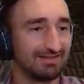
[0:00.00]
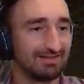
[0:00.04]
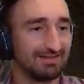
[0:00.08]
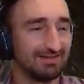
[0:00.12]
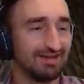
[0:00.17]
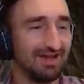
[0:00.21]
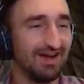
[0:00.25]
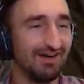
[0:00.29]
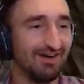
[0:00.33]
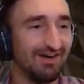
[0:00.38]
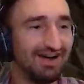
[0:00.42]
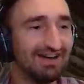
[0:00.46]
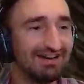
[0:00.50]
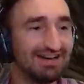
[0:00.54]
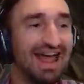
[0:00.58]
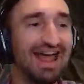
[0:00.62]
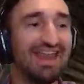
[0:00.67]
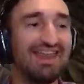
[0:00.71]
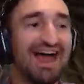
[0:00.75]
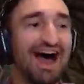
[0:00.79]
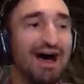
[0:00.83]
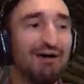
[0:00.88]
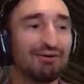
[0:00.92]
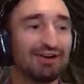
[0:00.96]
All right, yeah,
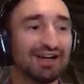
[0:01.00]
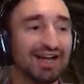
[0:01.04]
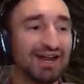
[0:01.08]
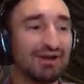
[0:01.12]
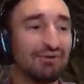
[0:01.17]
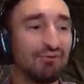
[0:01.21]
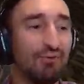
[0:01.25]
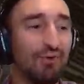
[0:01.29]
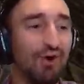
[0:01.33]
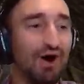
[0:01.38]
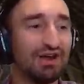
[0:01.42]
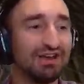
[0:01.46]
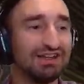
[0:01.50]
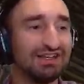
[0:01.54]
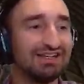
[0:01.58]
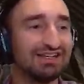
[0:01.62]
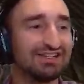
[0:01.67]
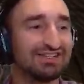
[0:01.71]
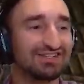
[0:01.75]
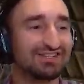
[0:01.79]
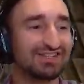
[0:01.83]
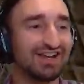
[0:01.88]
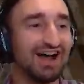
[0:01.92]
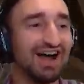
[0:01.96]
now we're getting one
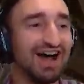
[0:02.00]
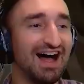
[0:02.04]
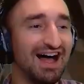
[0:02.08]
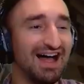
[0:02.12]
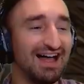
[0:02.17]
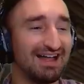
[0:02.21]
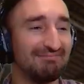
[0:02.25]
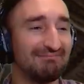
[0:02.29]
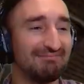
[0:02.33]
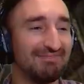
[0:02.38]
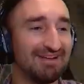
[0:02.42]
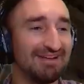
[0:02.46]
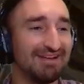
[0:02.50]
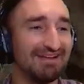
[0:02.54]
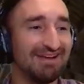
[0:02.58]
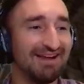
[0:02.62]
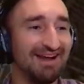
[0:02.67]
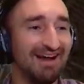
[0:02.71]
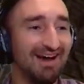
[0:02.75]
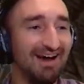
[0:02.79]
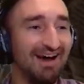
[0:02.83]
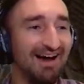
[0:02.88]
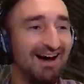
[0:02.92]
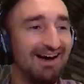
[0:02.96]
each time.
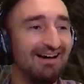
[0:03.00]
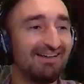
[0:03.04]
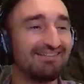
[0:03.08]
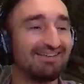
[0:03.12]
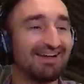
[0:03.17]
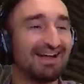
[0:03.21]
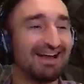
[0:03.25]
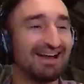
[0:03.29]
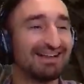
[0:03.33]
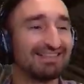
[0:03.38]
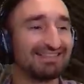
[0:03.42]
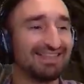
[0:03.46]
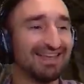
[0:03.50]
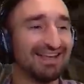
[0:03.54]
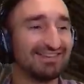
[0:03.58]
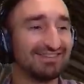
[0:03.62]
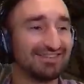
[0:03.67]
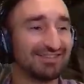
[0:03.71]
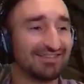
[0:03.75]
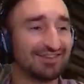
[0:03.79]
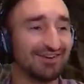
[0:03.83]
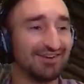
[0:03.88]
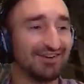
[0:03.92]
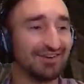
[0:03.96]
All right, things are
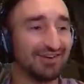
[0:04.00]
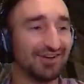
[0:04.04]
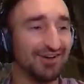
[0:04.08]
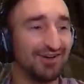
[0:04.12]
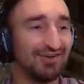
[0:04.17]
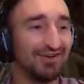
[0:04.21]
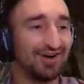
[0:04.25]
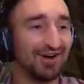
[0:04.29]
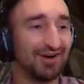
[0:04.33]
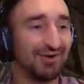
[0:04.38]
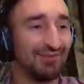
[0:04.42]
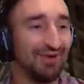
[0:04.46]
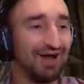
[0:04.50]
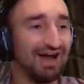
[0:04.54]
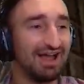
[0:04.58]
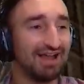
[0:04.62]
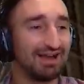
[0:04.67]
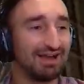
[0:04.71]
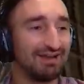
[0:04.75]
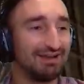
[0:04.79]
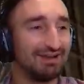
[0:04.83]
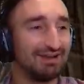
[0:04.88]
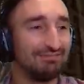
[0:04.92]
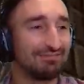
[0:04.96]
starting to go our
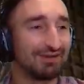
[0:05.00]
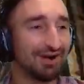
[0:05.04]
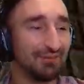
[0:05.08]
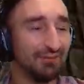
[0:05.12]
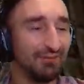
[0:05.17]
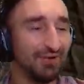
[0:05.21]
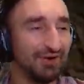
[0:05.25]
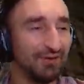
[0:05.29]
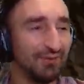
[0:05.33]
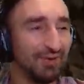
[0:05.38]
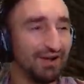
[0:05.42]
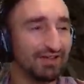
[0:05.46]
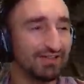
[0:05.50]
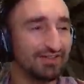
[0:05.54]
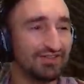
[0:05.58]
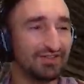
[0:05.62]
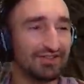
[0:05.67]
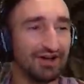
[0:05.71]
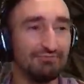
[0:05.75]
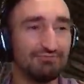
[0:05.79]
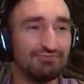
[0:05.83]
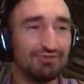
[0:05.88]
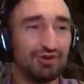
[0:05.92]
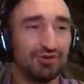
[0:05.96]
way, but I wonder why
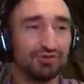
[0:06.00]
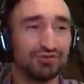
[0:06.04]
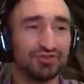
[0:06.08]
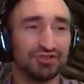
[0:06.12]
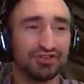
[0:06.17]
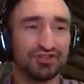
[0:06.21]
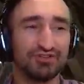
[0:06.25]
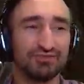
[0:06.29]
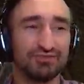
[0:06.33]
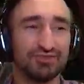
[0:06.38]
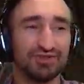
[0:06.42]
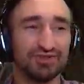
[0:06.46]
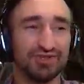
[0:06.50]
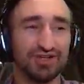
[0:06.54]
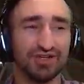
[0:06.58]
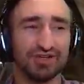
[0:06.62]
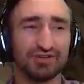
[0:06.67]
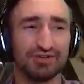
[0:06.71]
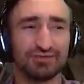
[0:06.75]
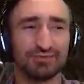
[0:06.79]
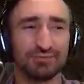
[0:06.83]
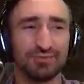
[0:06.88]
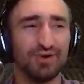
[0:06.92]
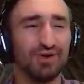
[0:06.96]
some gold
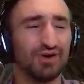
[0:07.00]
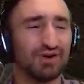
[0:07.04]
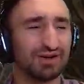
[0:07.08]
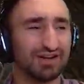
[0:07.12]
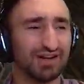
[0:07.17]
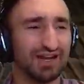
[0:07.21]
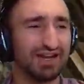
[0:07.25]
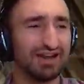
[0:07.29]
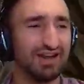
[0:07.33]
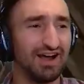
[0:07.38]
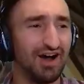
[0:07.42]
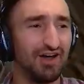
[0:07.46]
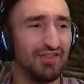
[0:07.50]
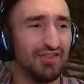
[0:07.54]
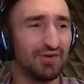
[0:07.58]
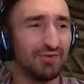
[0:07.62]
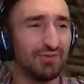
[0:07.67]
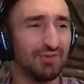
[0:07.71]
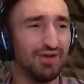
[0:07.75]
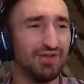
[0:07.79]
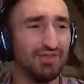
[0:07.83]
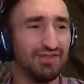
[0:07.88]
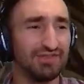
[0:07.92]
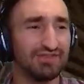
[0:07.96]
accumulators work and other
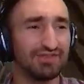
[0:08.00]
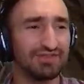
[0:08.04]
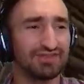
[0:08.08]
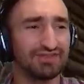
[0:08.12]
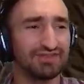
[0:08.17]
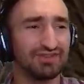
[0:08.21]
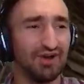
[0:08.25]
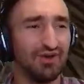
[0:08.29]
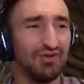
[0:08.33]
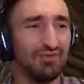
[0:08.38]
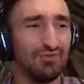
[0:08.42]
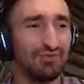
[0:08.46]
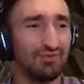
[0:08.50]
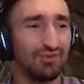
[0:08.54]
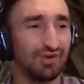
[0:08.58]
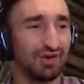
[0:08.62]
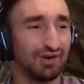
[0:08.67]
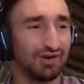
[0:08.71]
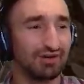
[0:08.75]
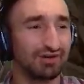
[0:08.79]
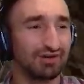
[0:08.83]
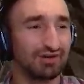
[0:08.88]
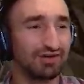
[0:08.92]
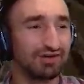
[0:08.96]
ones don't
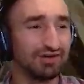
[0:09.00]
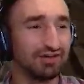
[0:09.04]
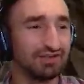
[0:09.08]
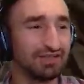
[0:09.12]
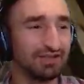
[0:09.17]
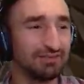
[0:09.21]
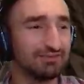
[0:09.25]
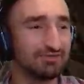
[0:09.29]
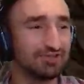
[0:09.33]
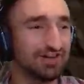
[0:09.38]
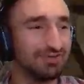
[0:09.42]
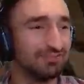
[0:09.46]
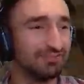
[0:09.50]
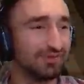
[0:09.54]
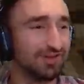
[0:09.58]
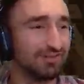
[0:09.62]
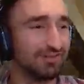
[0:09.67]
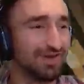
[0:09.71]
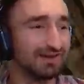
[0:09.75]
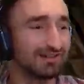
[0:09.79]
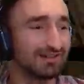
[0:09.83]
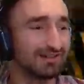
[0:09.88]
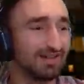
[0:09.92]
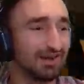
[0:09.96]
work. Let me try and bring it
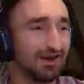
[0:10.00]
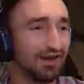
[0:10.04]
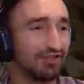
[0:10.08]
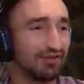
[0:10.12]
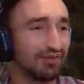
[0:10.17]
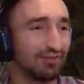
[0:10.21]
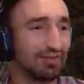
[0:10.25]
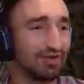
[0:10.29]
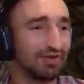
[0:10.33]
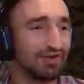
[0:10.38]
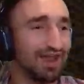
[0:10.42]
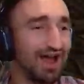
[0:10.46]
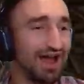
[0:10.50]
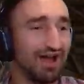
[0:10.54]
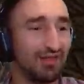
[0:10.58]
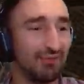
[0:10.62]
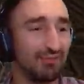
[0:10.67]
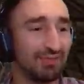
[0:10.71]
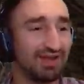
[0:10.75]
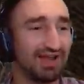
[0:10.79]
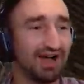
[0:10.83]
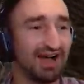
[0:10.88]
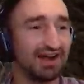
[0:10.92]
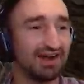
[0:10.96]
back to that other one now that
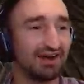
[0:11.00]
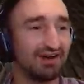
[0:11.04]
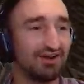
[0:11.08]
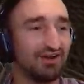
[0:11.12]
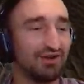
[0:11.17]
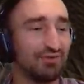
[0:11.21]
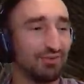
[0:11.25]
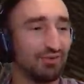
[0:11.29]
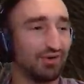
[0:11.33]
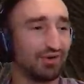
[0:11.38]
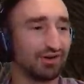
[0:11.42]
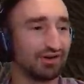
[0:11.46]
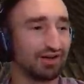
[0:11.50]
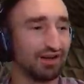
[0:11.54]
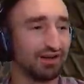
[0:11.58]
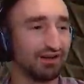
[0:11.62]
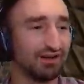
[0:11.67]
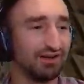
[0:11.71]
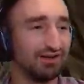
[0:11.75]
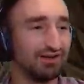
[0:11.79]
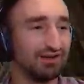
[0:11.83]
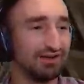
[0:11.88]
we got it all working.